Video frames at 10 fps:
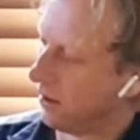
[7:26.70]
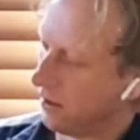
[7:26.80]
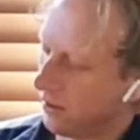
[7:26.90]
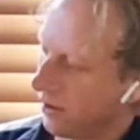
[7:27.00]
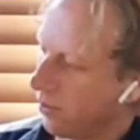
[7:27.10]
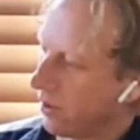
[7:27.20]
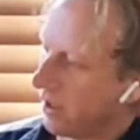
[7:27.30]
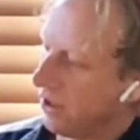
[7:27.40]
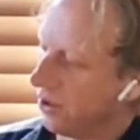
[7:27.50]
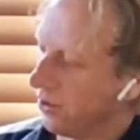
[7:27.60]
So whether
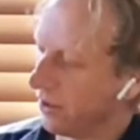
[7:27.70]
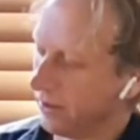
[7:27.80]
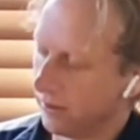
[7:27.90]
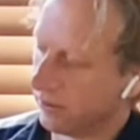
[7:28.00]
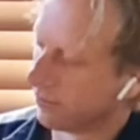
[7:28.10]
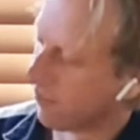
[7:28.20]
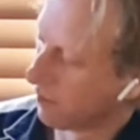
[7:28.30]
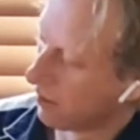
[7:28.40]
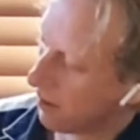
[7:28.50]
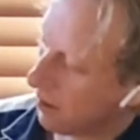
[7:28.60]
you're doing
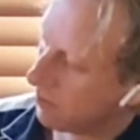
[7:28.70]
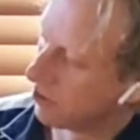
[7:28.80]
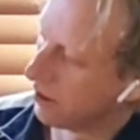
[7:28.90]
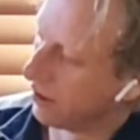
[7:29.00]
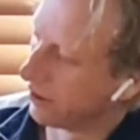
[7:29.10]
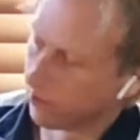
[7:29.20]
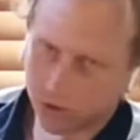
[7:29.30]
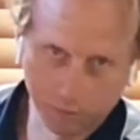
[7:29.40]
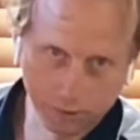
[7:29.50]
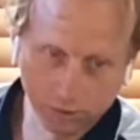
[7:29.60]
cylinder and
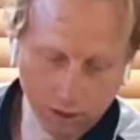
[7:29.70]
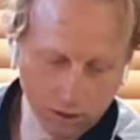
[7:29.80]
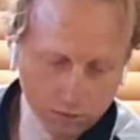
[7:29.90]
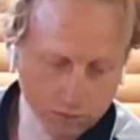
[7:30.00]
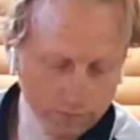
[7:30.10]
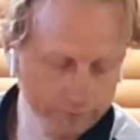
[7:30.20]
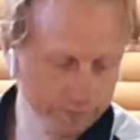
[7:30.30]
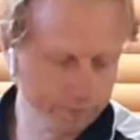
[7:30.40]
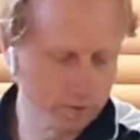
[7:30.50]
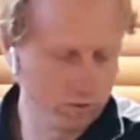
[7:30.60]
spindle holes,
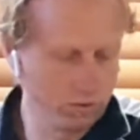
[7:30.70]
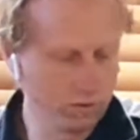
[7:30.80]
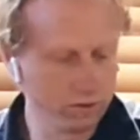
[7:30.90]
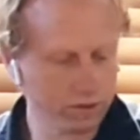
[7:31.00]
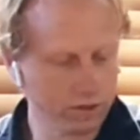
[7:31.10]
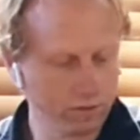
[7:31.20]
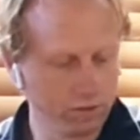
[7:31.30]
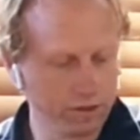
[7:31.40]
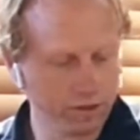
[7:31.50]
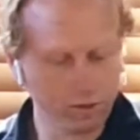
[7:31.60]
or you
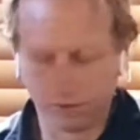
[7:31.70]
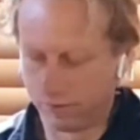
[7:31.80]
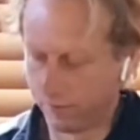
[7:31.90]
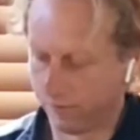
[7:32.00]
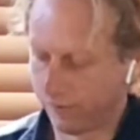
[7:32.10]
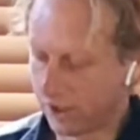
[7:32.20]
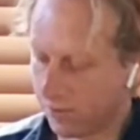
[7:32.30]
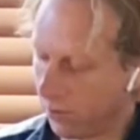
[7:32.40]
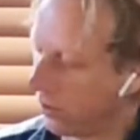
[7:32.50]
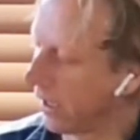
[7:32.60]
want to do flush
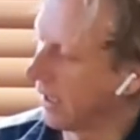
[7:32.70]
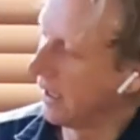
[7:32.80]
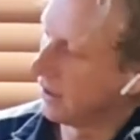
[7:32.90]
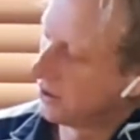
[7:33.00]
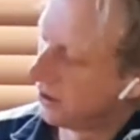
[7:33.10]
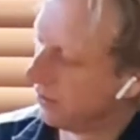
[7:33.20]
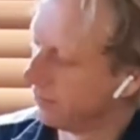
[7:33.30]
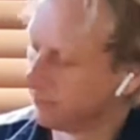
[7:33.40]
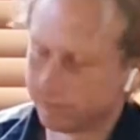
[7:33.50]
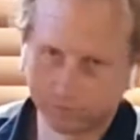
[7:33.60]
pull cutouts,
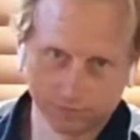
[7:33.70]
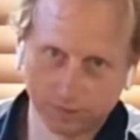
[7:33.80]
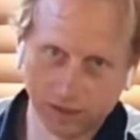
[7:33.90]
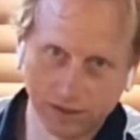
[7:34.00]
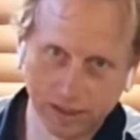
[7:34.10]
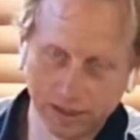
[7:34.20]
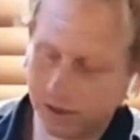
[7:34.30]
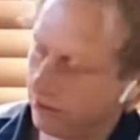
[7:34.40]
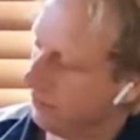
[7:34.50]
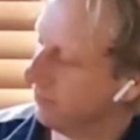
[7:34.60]
that's how you
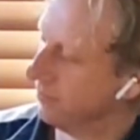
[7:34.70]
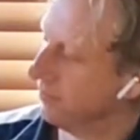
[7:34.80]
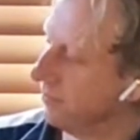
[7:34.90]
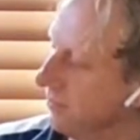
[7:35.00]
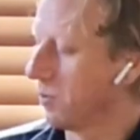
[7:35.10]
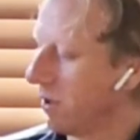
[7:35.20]
do it.